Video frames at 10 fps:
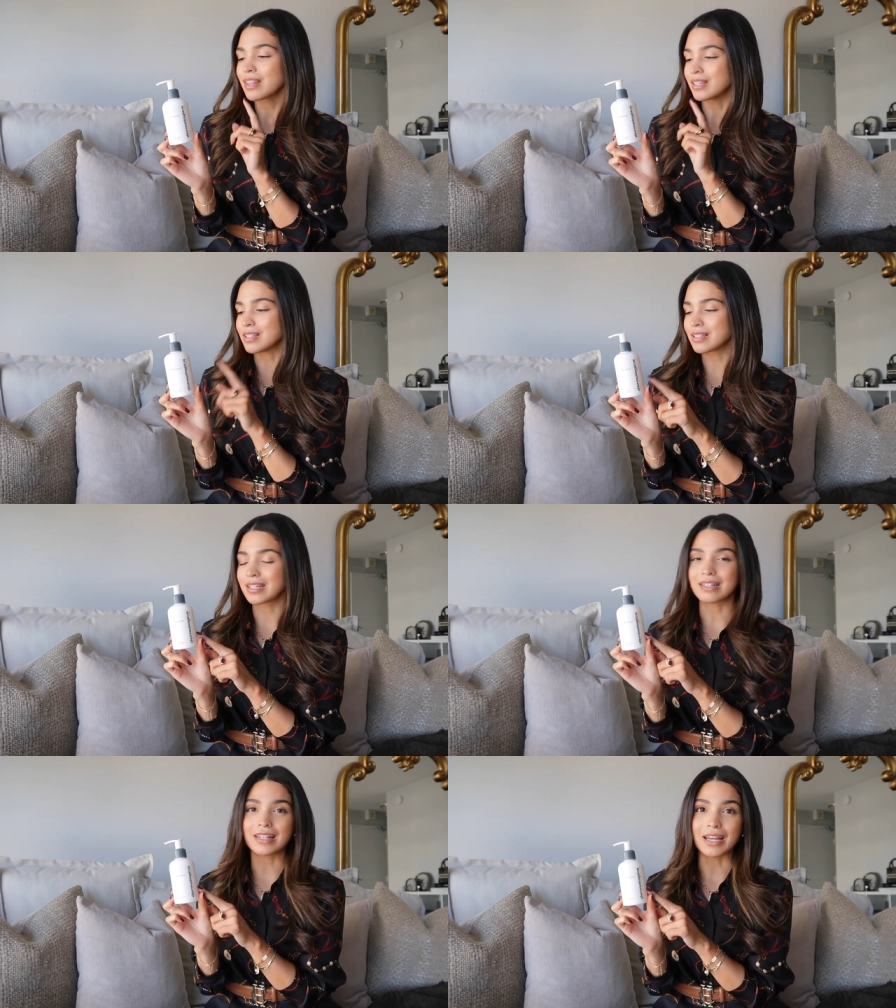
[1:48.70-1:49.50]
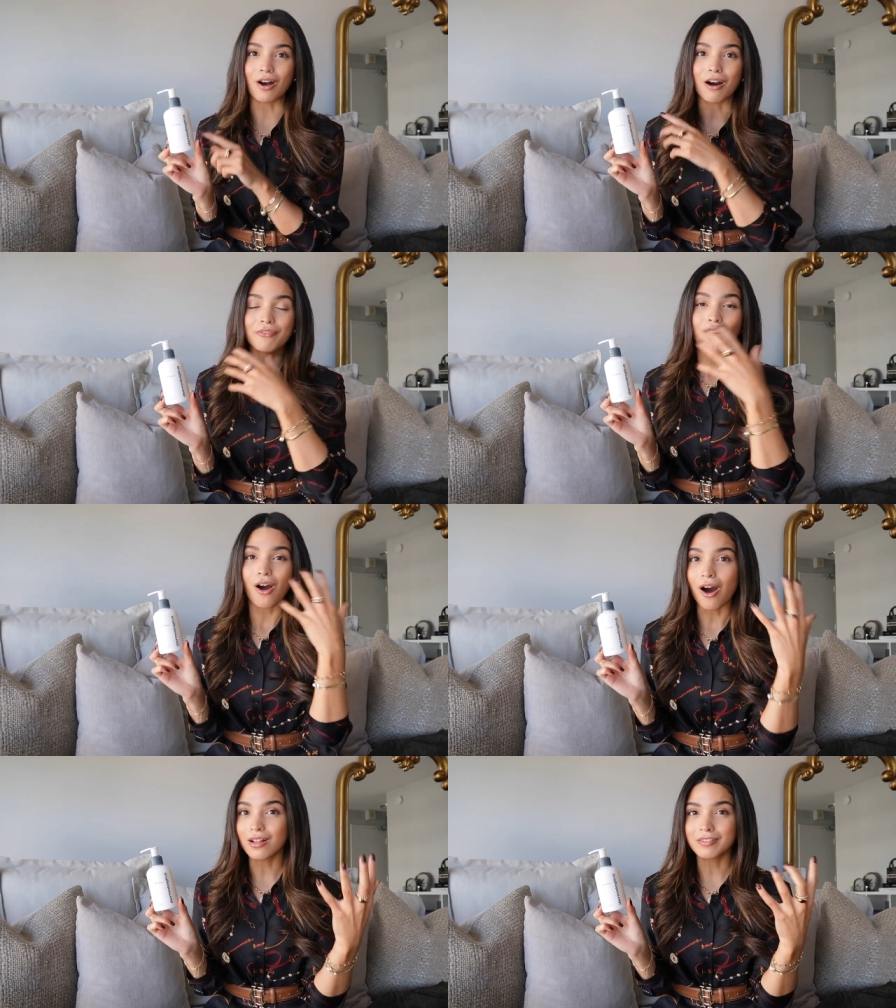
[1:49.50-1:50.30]
This is gonna take off
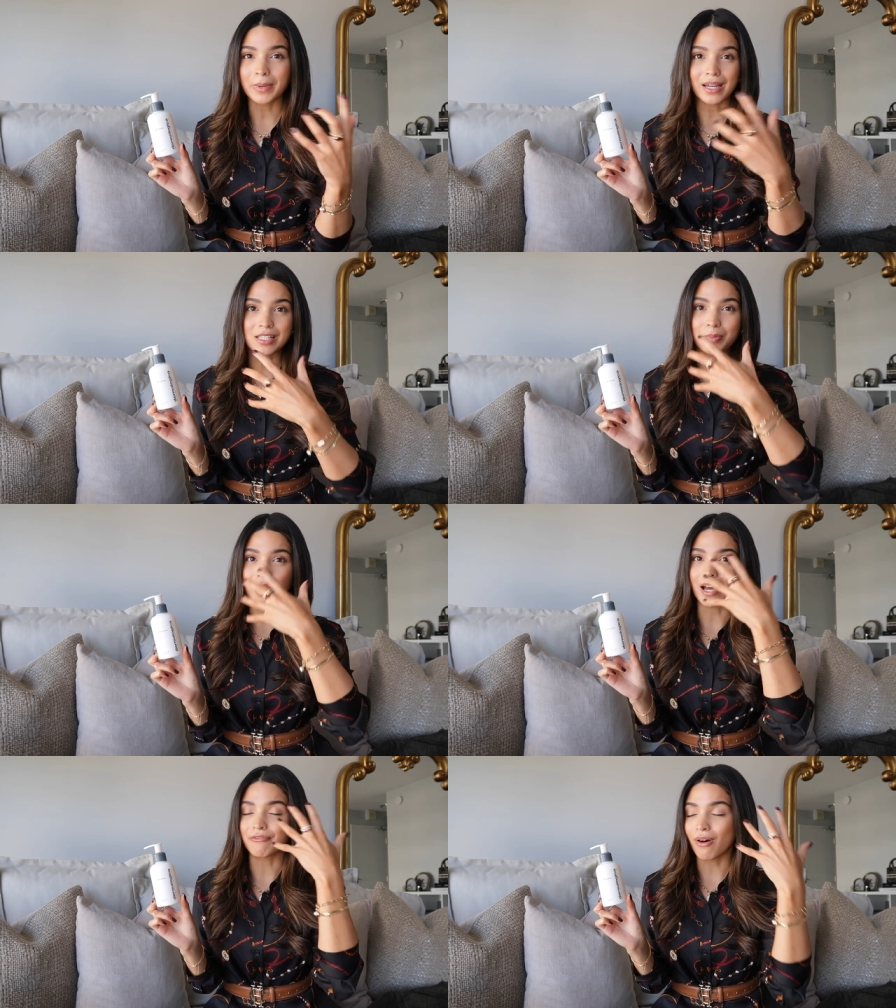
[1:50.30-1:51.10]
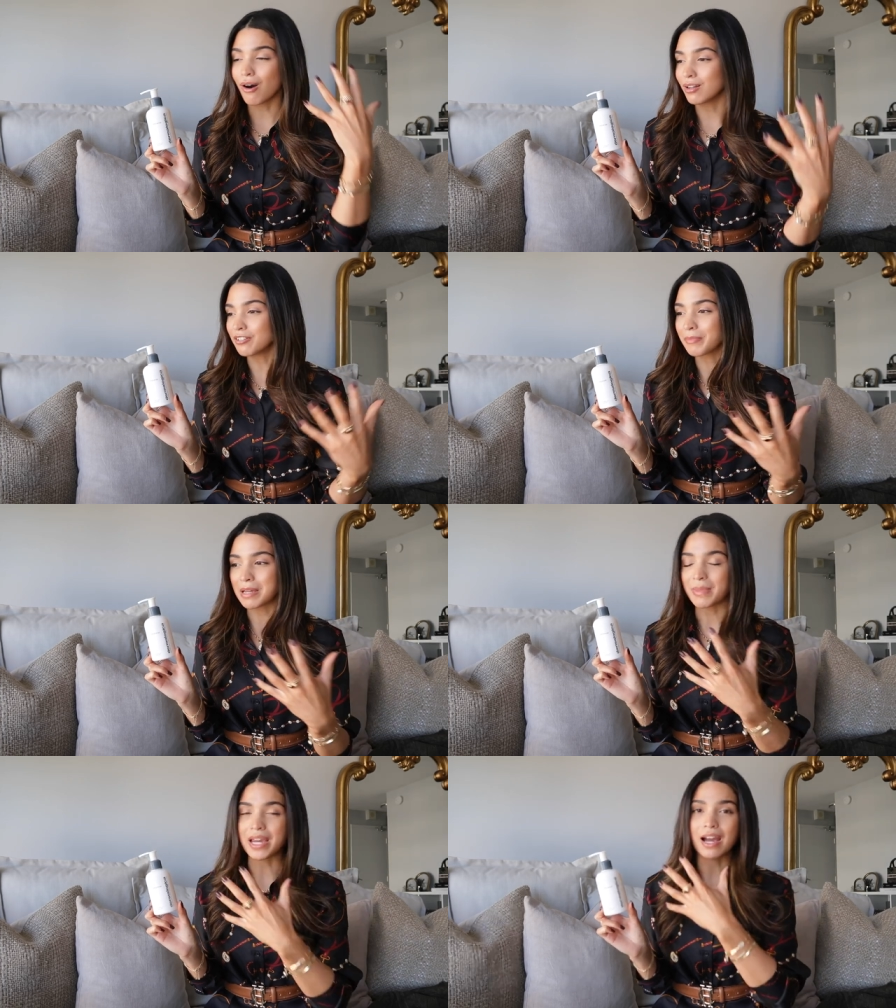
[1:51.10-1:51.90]
all of my SPF, all of my
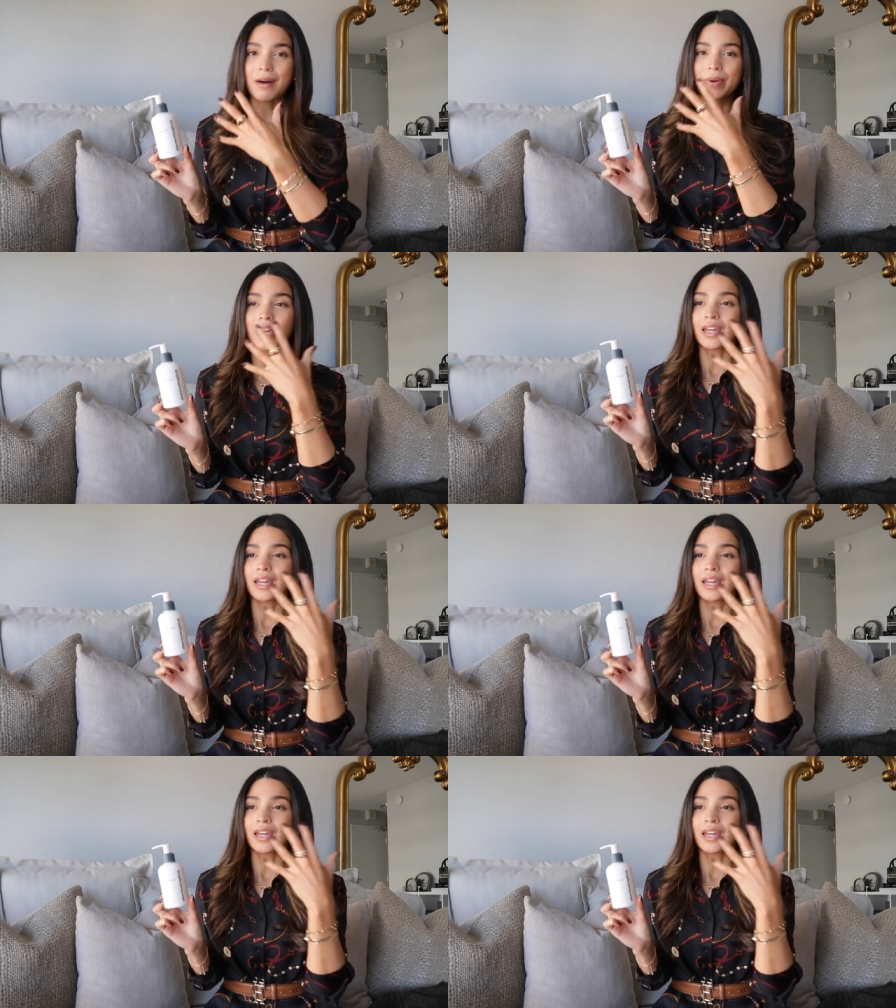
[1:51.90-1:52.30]
makeup.